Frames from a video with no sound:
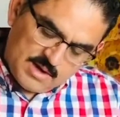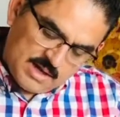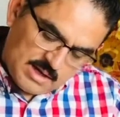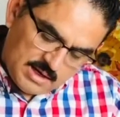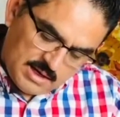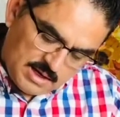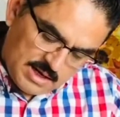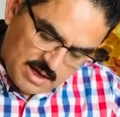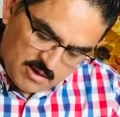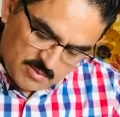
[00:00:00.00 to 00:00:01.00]
getting any
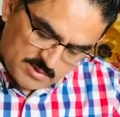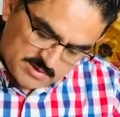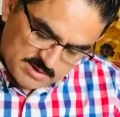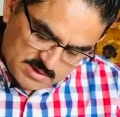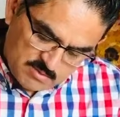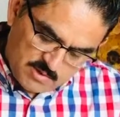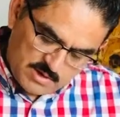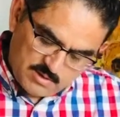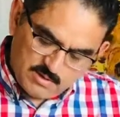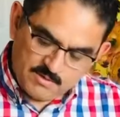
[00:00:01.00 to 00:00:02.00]
help or in some way, you
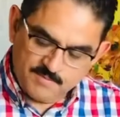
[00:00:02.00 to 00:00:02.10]
know.